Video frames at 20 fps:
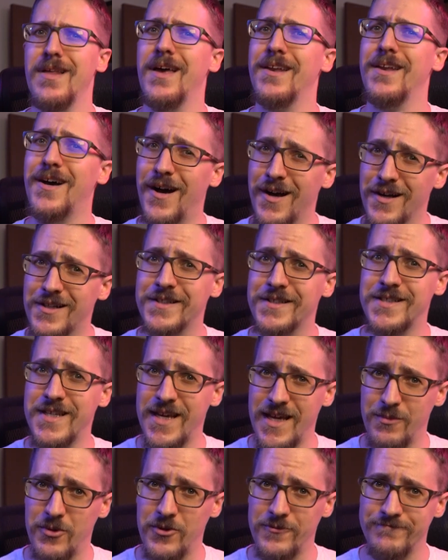An ugly
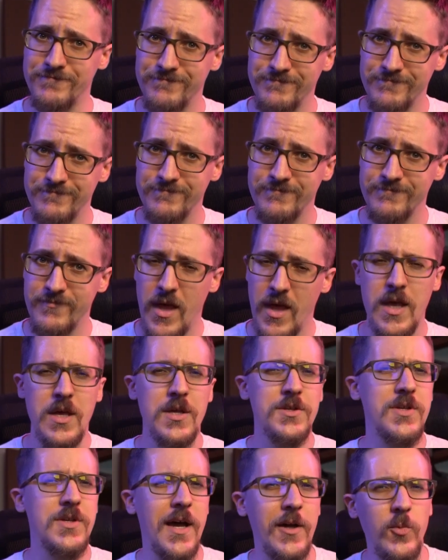table.
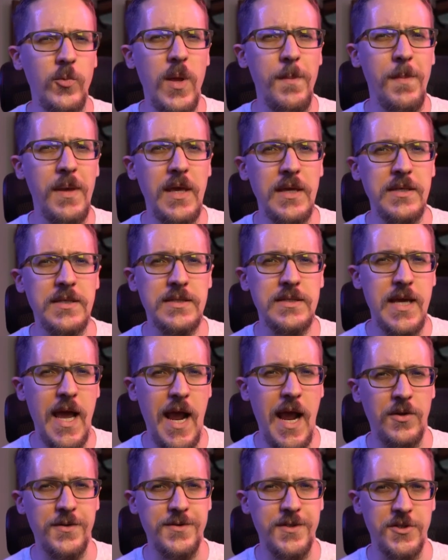So how do we begin to
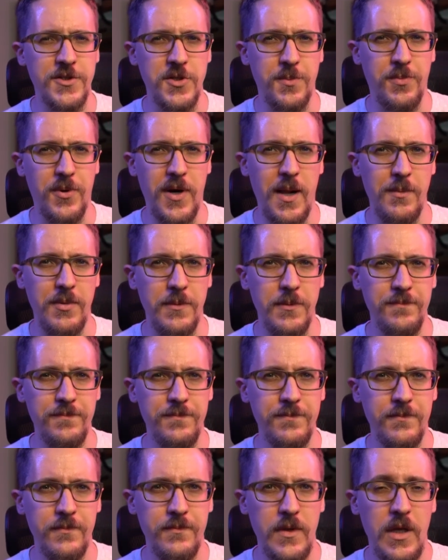tackle such a problem?
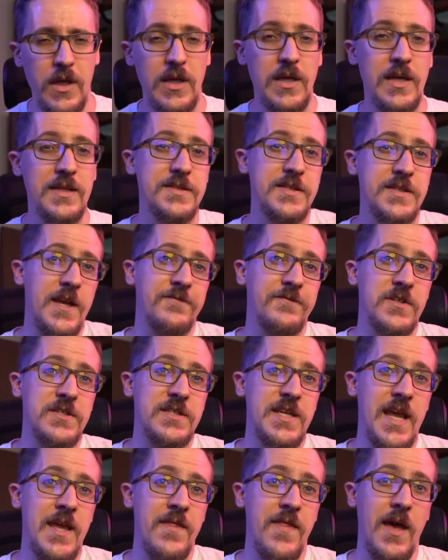It's safe to
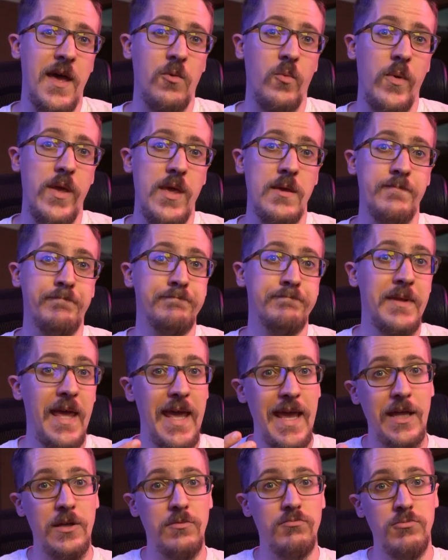say that we
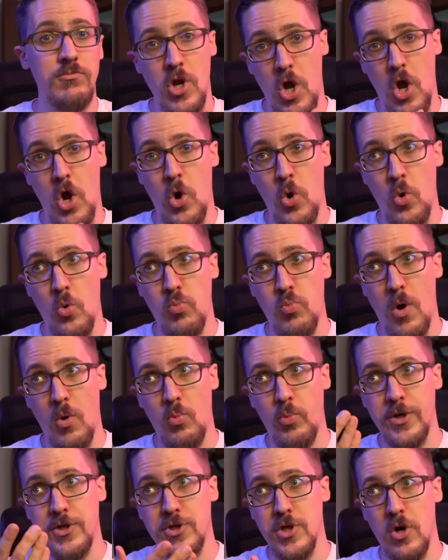can't know what
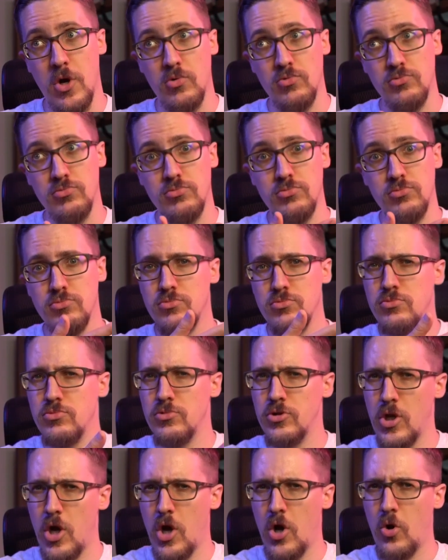we don't
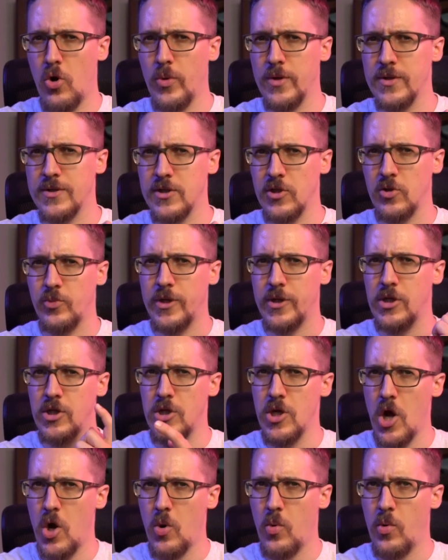know until we
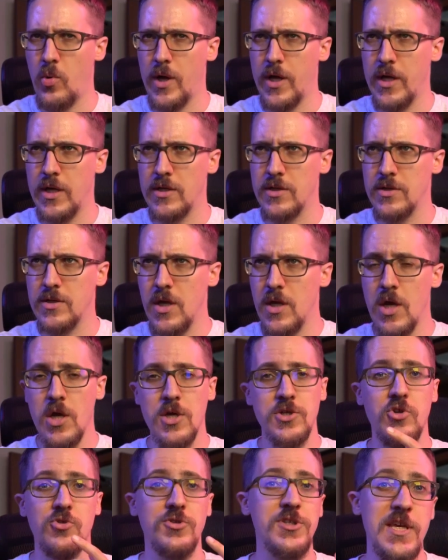know it,
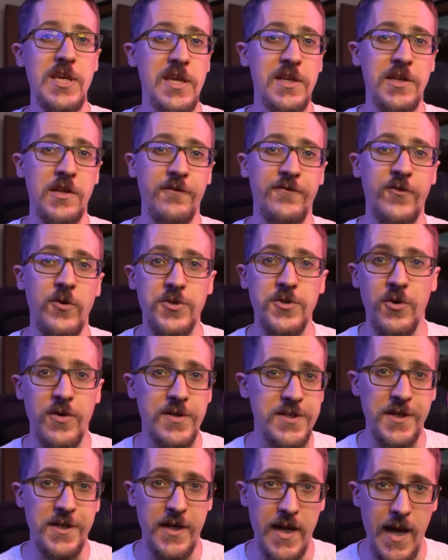so seeing into the future
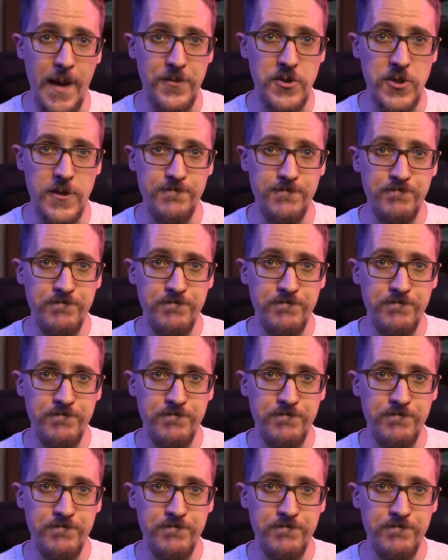isn't an option.